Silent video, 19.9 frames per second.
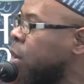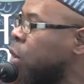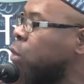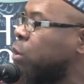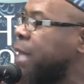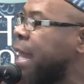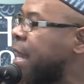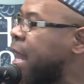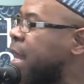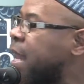
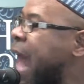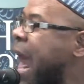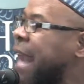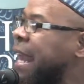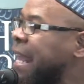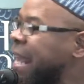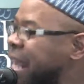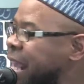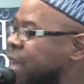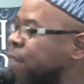who did a lot
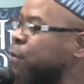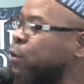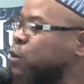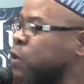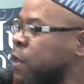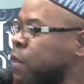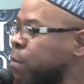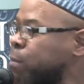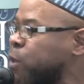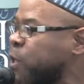of evil
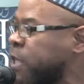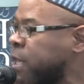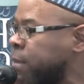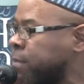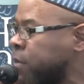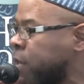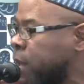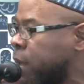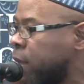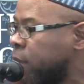to the
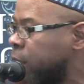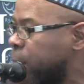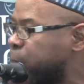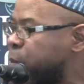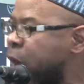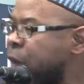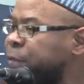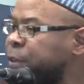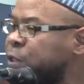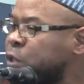Muslims. The
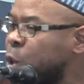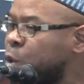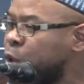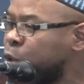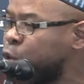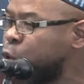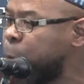Prophet told a